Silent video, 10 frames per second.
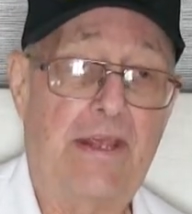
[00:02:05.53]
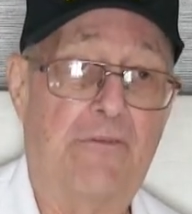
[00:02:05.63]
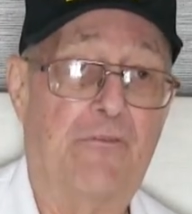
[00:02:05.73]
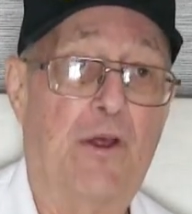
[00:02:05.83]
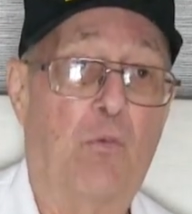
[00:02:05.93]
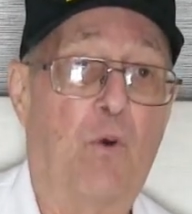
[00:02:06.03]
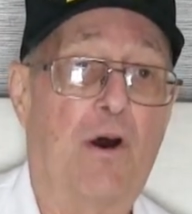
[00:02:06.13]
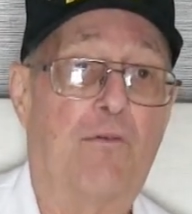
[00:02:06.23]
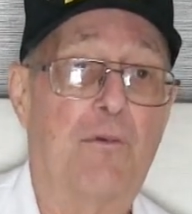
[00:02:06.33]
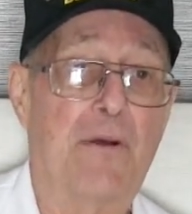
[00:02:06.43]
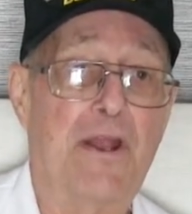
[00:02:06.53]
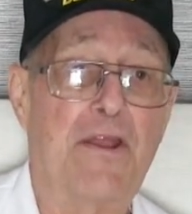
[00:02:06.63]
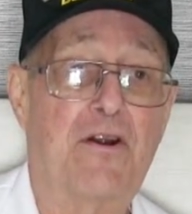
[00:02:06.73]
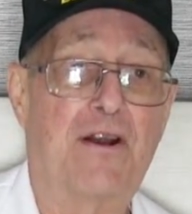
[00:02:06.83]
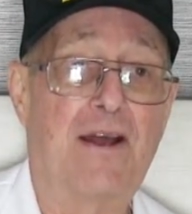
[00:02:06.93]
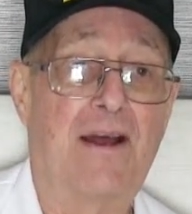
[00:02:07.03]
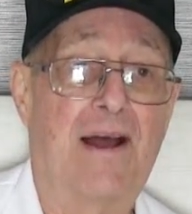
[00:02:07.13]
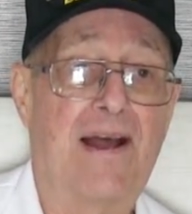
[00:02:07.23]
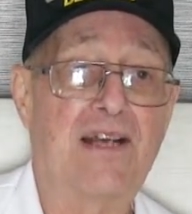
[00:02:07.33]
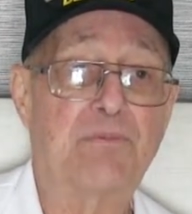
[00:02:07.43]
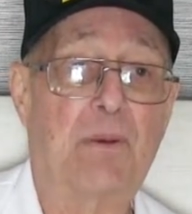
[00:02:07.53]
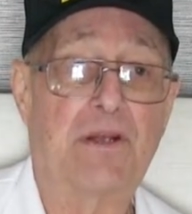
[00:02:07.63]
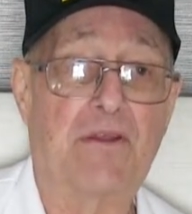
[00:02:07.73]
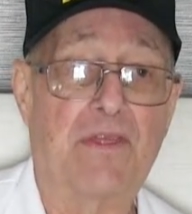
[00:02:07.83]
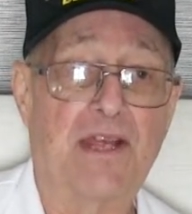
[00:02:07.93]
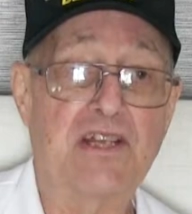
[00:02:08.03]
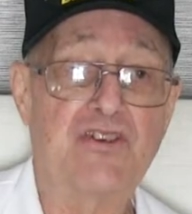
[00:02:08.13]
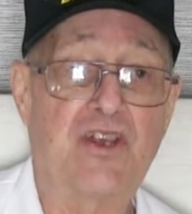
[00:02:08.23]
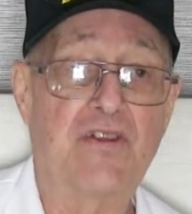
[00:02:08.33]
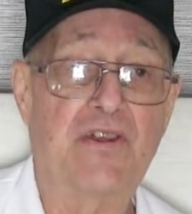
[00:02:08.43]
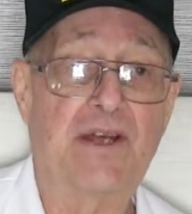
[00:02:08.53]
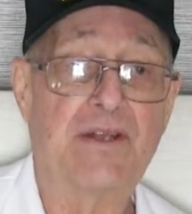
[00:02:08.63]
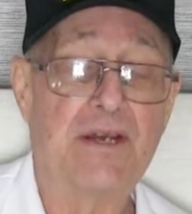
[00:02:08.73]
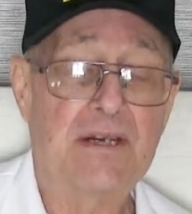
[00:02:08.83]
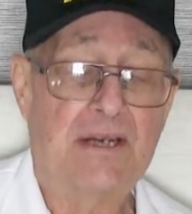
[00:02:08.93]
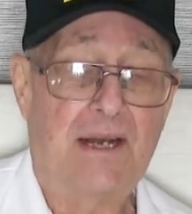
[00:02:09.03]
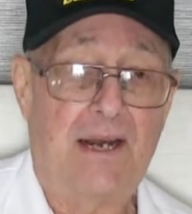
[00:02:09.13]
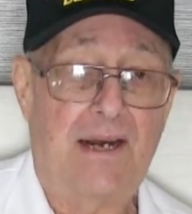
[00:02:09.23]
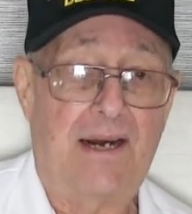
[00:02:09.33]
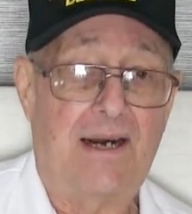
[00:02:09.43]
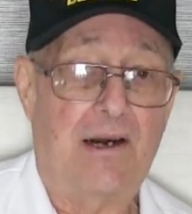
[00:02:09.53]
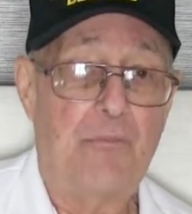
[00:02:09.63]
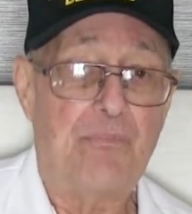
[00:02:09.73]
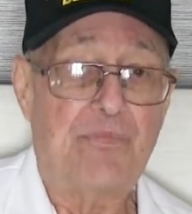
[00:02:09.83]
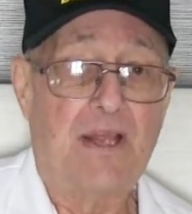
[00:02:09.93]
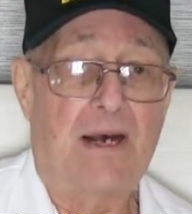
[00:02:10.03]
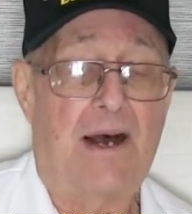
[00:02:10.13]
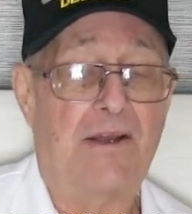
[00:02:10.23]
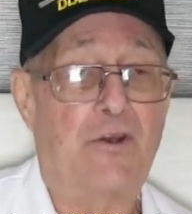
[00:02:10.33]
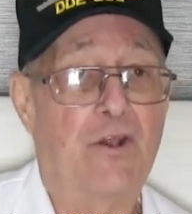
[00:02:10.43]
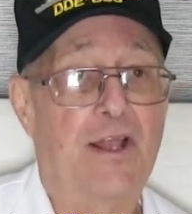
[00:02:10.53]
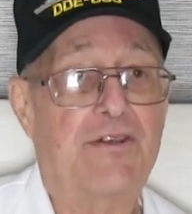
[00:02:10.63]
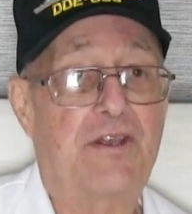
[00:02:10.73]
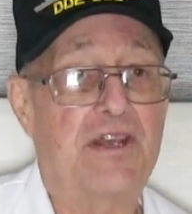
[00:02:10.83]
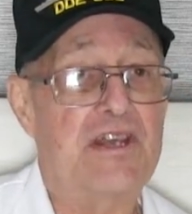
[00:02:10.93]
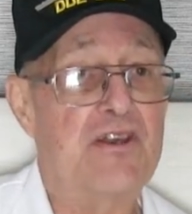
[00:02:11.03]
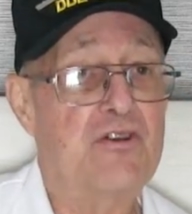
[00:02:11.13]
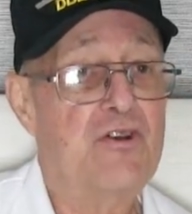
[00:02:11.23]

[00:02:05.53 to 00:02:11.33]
It fit well from another aspect of things in that I could let the